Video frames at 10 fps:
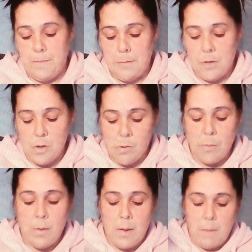So
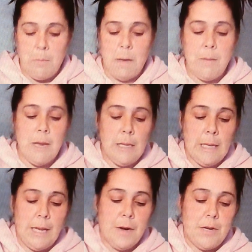maybe at a
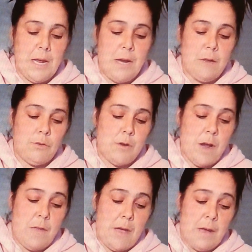later date I'll
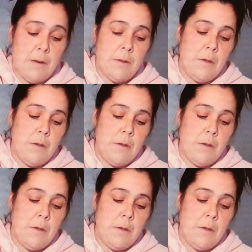try that.